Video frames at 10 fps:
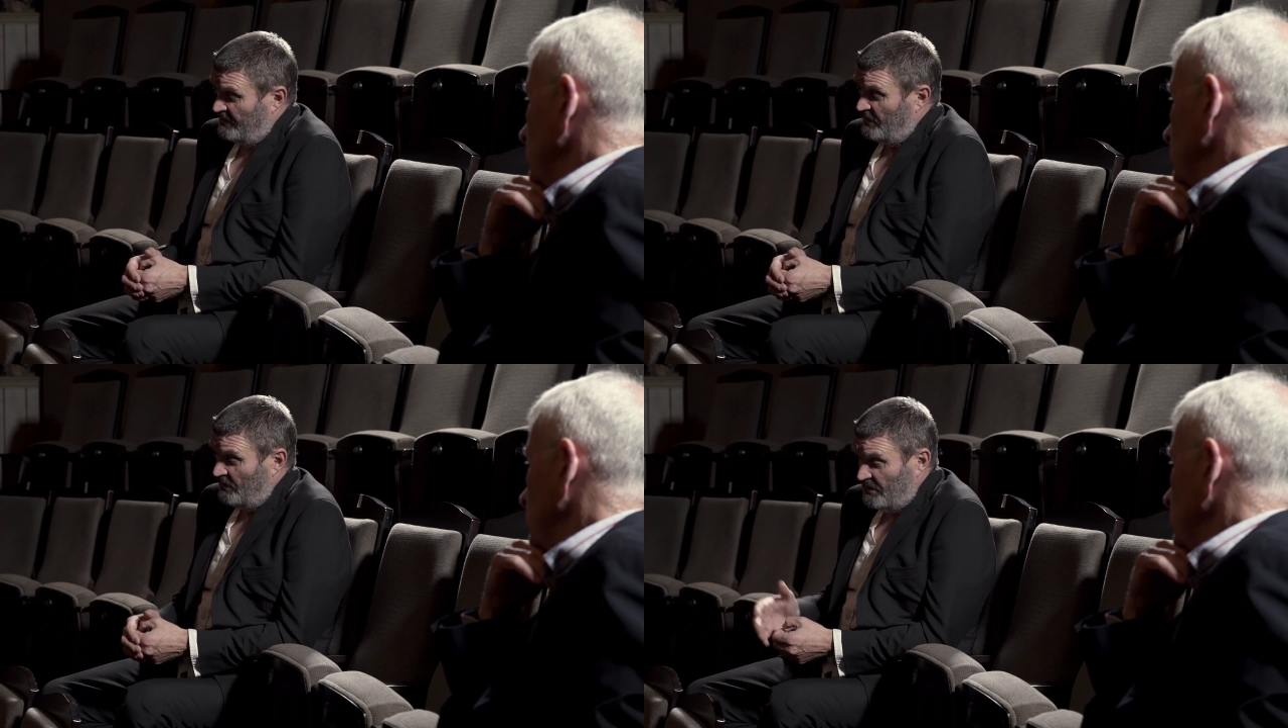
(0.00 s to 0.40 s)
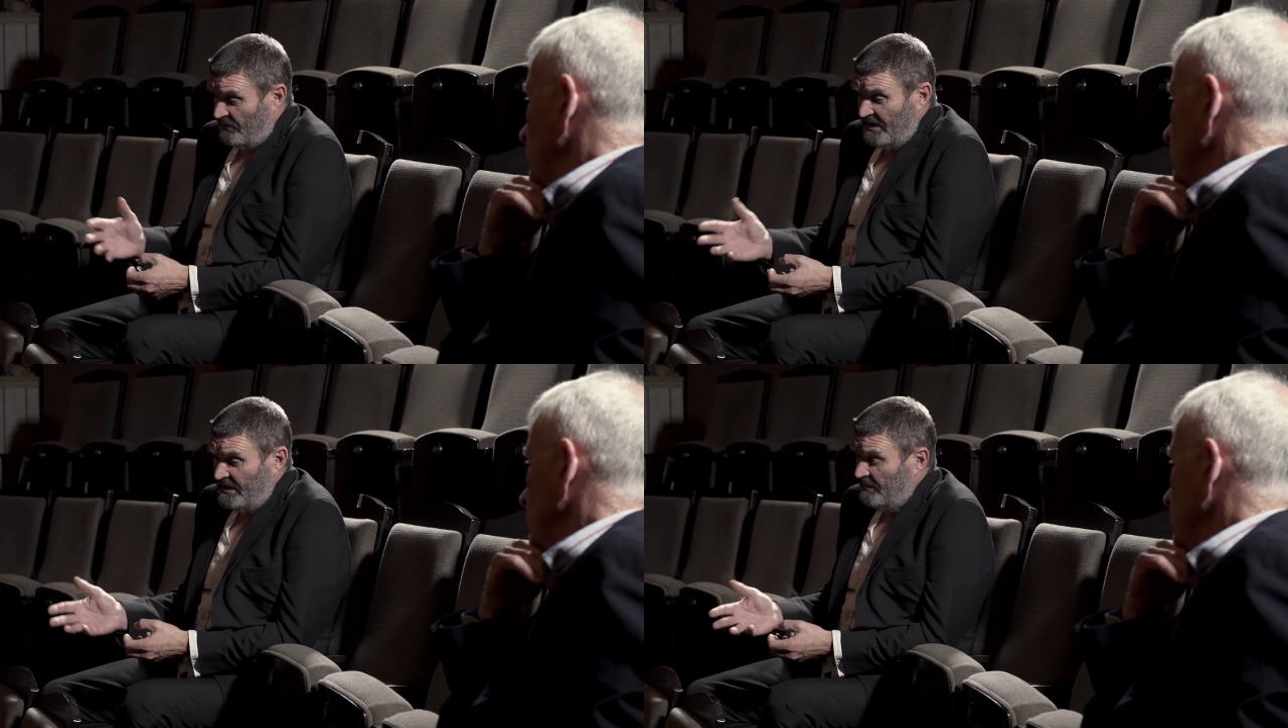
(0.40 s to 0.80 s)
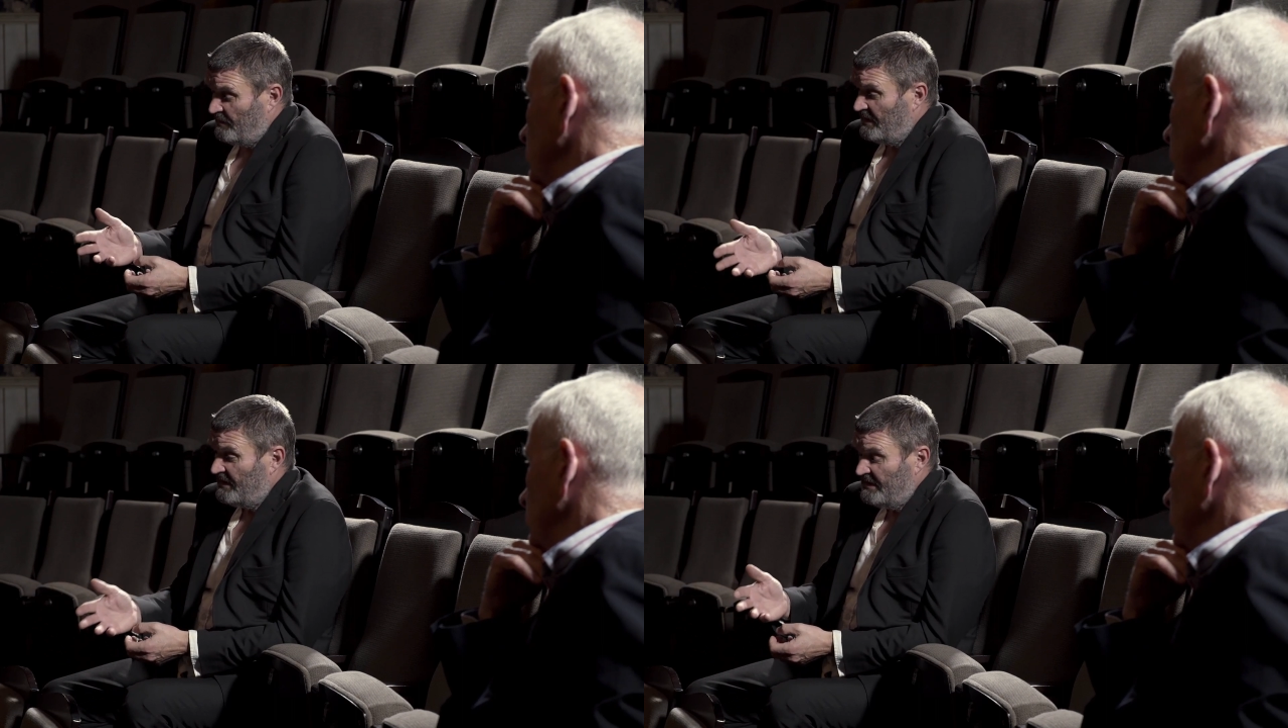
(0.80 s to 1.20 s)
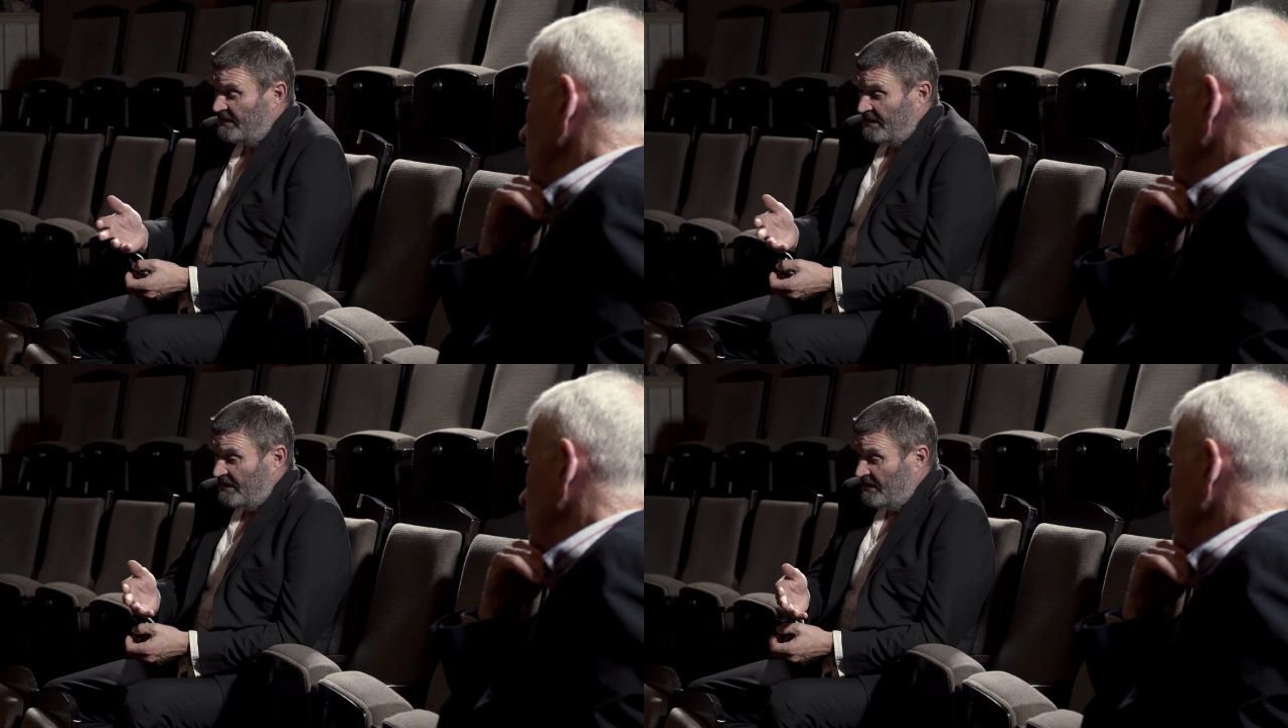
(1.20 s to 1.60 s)
Marina, Billy,
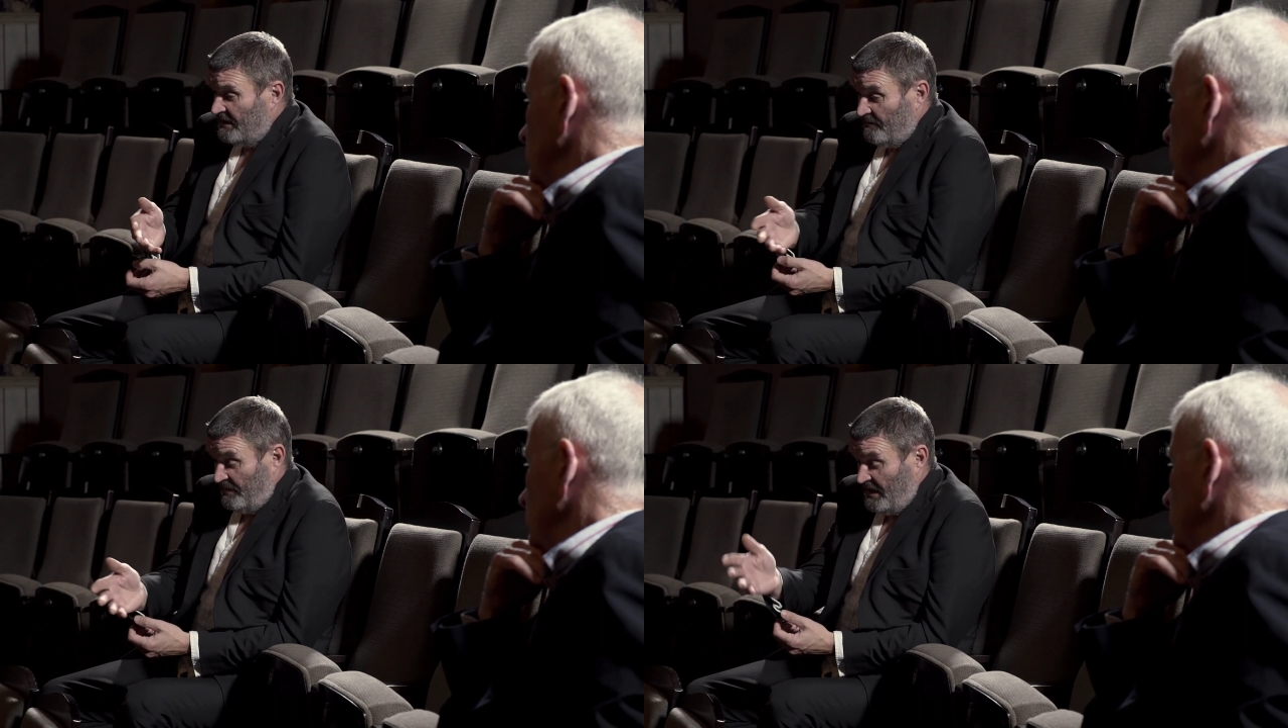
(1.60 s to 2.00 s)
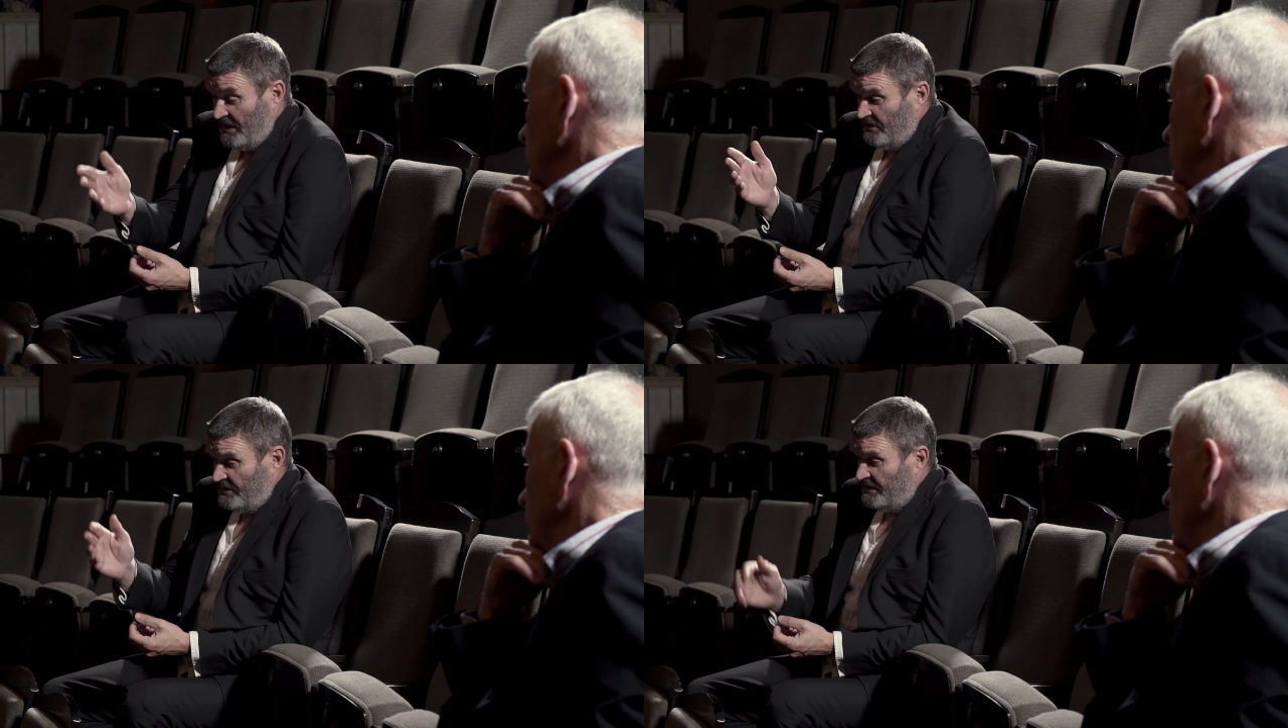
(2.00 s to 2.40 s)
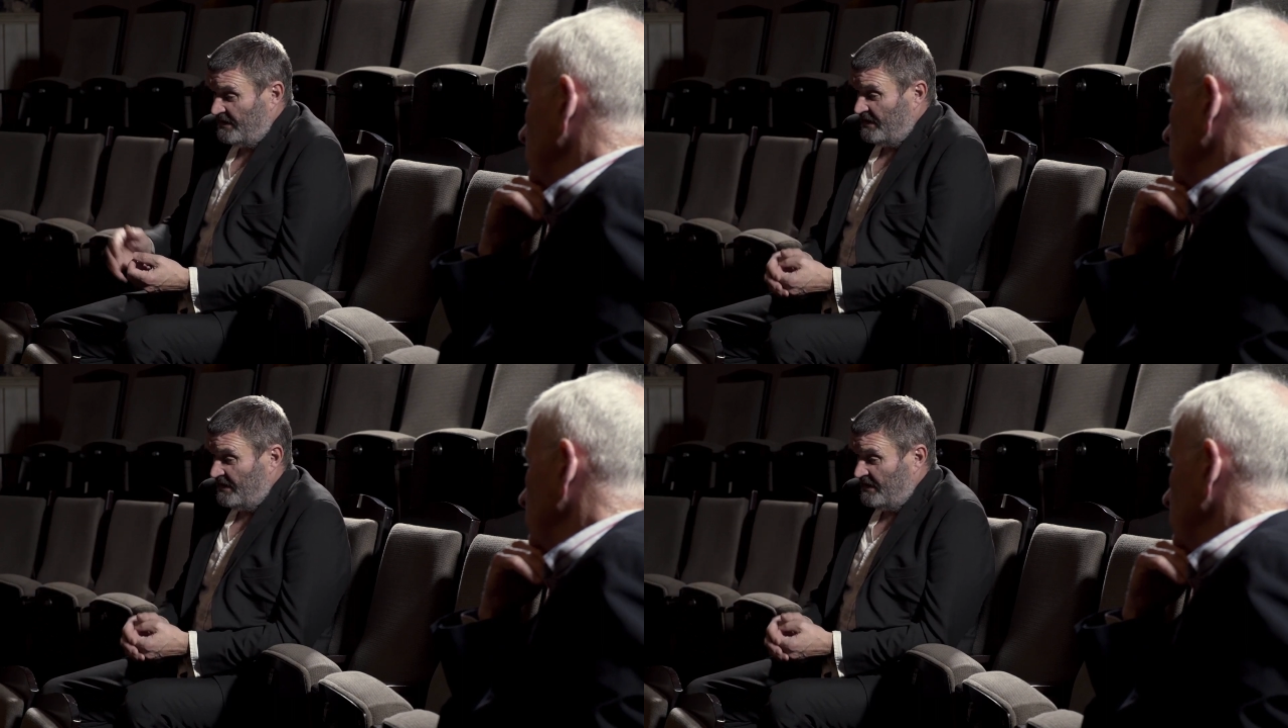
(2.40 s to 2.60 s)
Bernard,